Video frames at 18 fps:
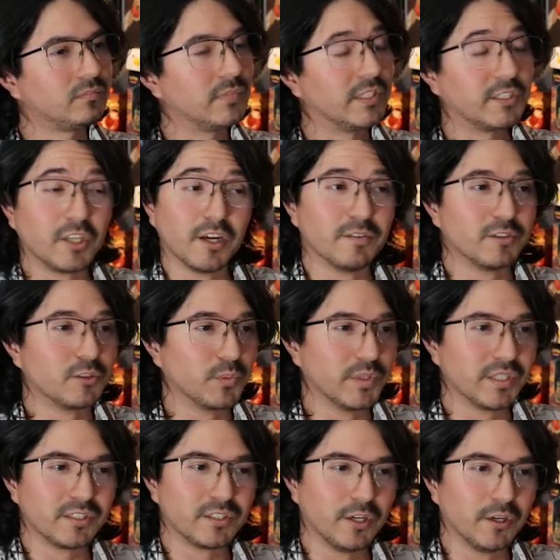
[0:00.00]
I still have a
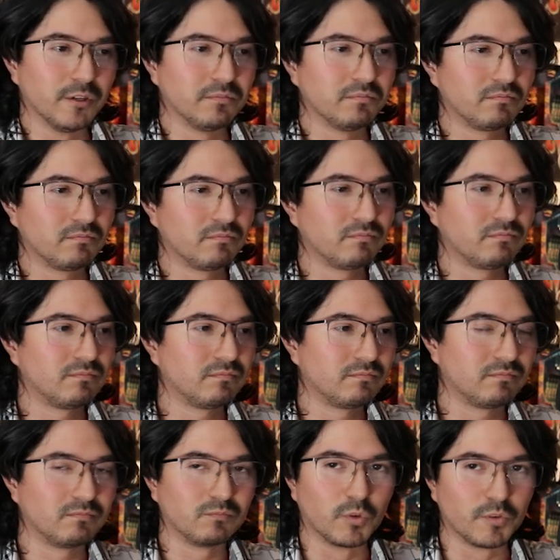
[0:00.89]
switch, so
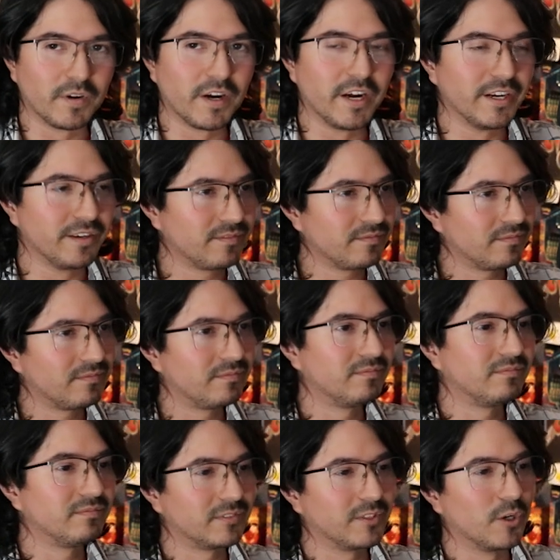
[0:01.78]
we're fine.
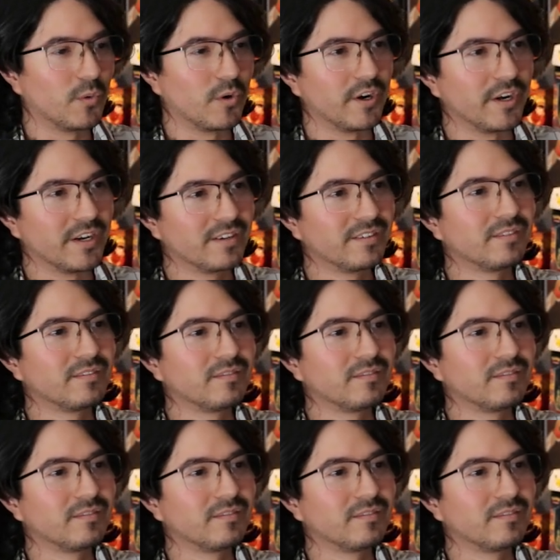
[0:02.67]
Don't worry.